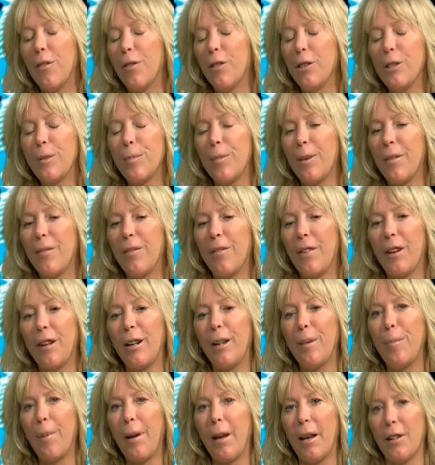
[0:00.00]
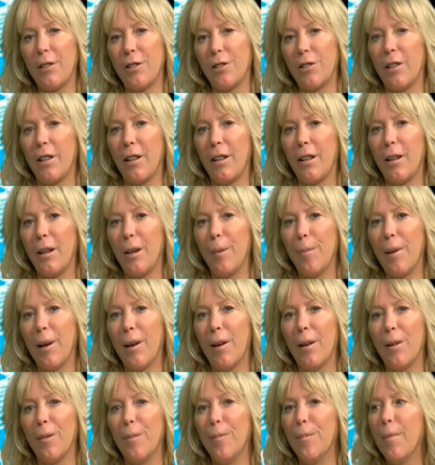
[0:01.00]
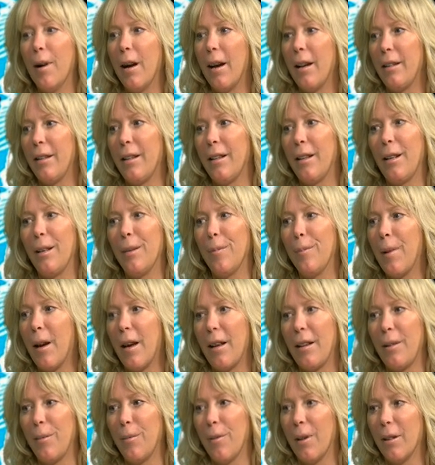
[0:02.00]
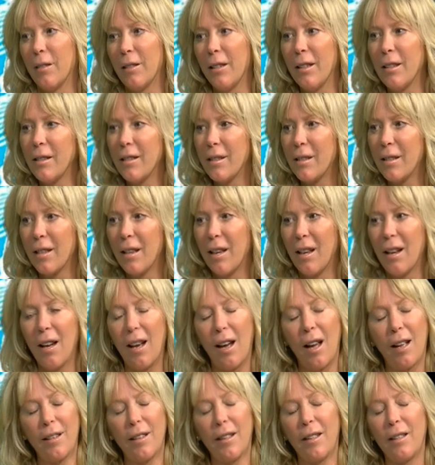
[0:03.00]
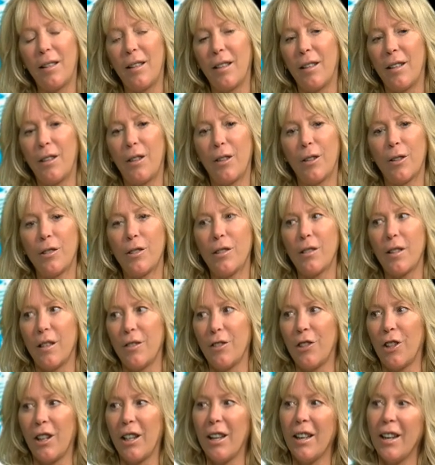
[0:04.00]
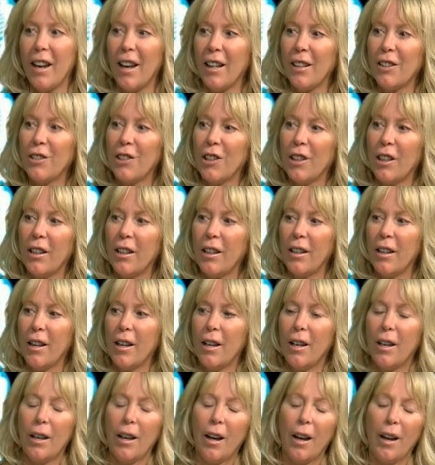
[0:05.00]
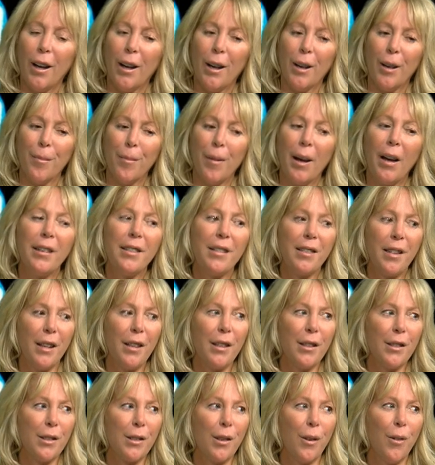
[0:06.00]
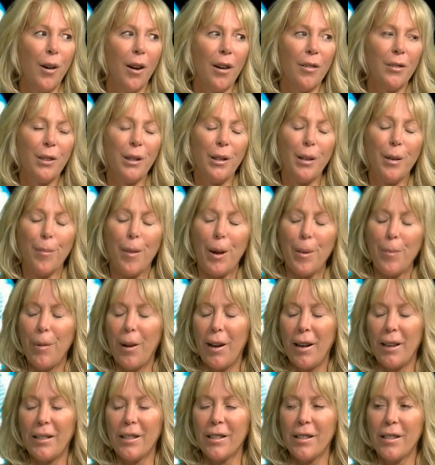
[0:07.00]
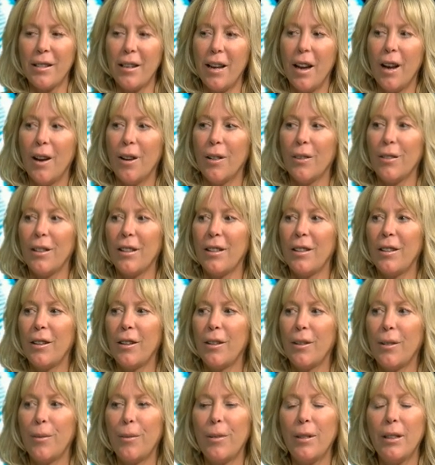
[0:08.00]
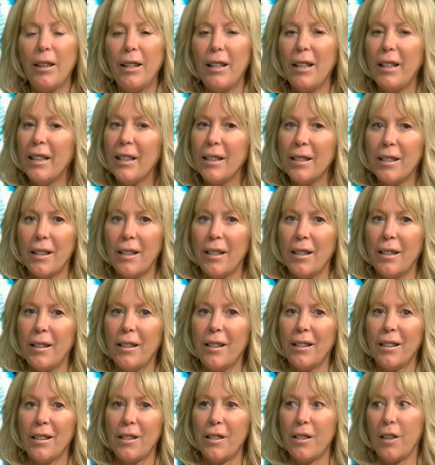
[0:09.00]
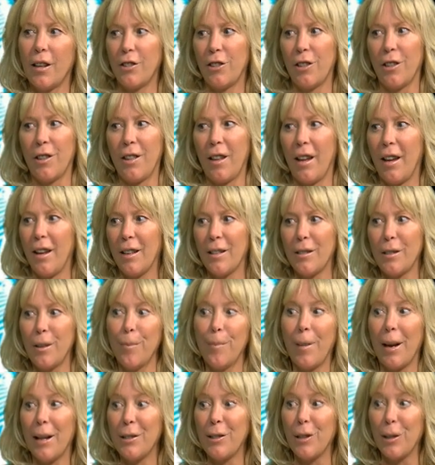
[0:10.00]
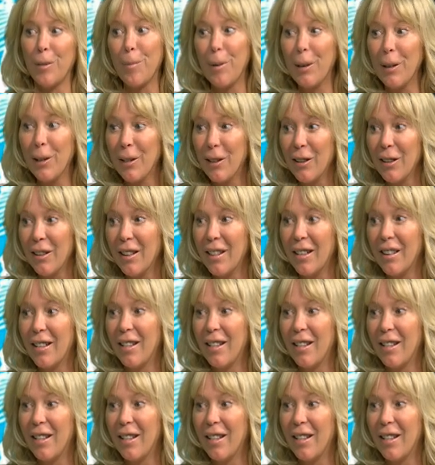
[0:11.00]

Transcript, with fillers: always been very passionate about mind and body wellness. I think that there's such a connection. Um, I say this so often in my practice now that there really isn't such a thing as a magic pill